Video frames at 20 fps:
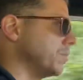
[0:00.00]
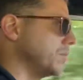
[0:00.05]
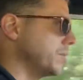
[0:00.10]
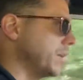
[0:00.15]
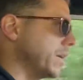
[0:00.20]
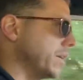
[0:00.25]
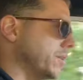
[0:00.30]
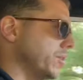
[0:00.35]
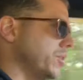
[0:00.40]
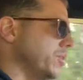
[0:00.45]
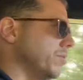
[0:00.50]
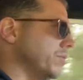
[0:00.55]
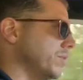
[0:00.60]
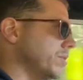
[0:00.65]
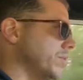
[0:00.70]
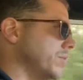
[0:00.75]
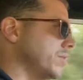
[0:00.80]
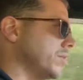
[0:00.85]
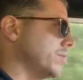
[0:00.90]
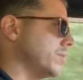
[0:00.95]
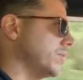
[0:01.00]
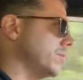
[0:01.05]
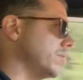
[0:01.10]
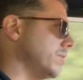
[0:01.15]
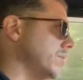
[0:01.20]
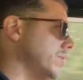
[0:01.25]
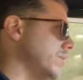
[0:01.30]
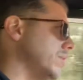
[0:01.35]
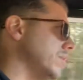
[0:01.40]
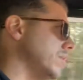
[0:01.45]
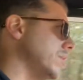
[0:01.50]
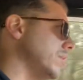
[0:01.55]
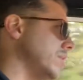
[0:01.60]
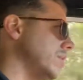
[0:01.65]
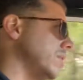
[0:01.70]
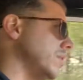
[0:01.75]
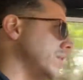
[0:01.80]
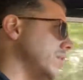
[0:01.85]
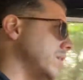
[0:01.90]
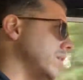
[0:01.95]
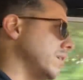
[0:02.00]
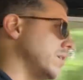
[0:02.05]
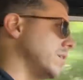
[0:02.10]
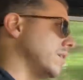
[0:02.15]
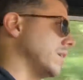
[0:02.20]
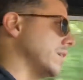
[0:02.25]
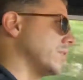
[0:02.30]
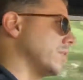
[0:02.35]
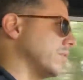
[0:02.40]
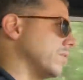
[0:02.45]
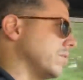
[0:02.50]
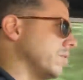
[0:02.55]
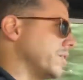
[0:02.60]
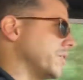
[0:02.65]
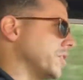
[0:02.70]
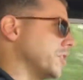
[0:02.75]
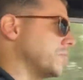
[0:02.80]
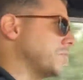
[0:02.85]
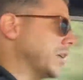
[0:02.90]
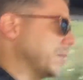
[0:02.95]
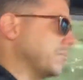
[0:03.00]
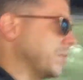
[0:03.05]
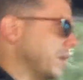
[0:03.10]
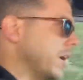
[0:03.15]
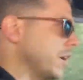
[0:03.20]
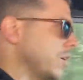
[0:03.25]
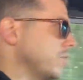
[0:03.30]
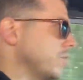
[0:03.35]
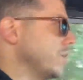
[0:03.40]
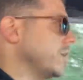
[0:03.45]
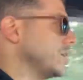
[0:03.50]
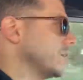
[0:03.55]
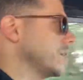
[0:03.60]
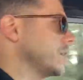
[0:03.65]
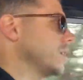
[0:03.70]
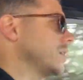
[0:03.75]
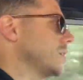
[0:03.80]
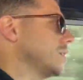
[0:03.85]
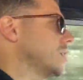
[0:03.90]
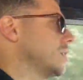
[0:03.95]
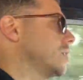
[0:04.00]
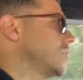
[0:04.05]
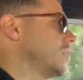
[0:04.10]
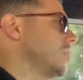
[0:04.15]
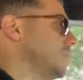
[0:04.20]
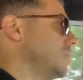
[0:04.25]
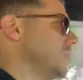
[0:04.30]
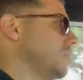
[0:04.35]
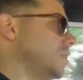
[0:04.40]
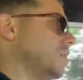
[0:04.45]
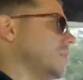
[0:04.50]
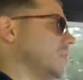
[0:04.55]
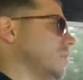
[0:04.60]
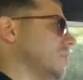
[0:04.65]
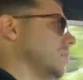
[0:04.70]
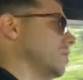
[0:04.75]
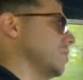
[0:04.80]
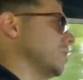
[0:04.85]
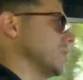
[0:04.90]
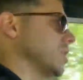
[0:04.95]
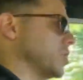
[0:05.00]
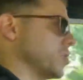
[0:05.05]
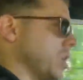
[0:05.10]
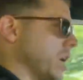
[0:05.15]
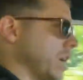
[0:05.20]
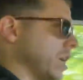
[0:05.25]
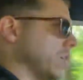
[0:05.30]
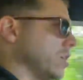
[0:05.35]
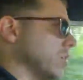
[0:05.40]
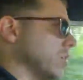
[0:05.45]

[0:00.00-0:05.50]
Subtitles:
Massachusetts that does a lot of spec Miata racing, track car